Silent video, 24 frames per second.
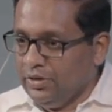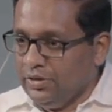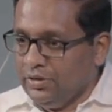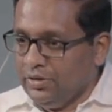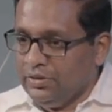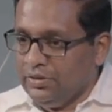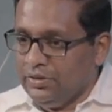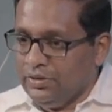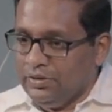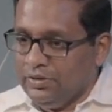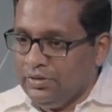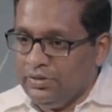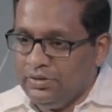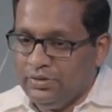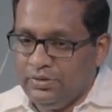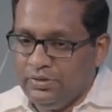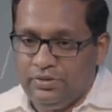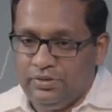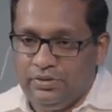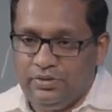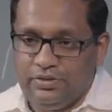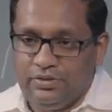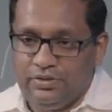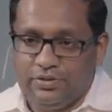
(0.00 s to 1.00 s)
So this
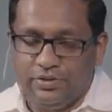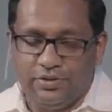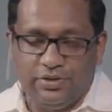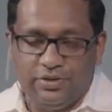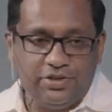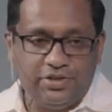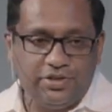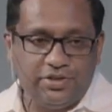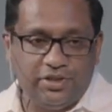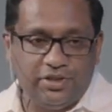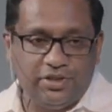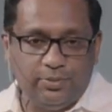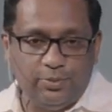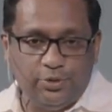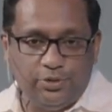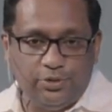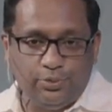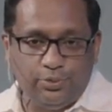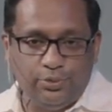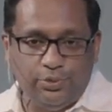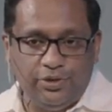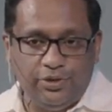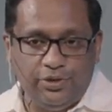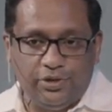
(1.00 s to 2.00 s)
summer we are
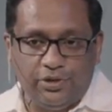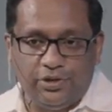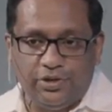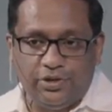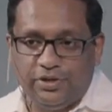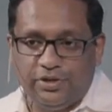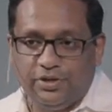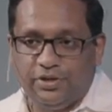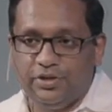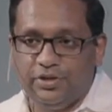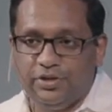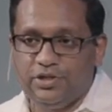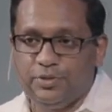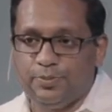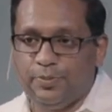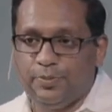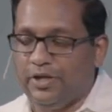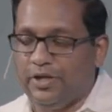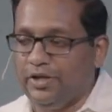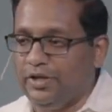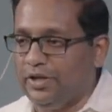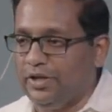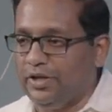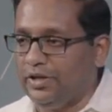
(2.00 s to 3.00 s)
spending
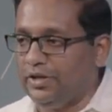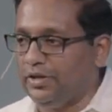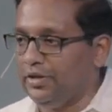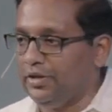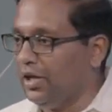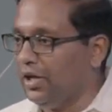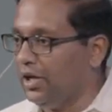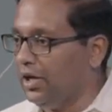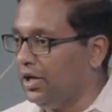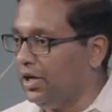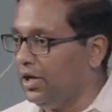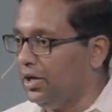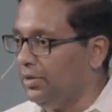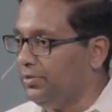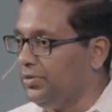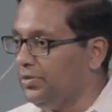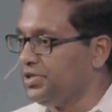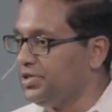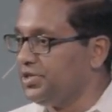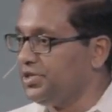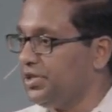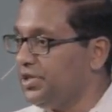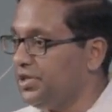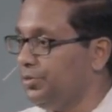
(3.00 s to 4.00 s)
um, the summer
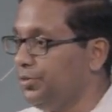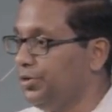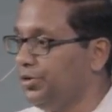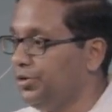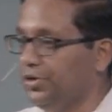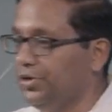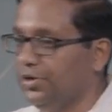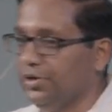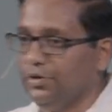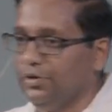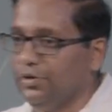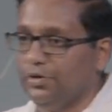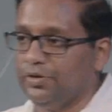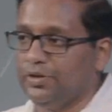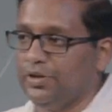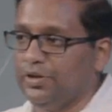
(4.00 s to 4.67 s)
looking at the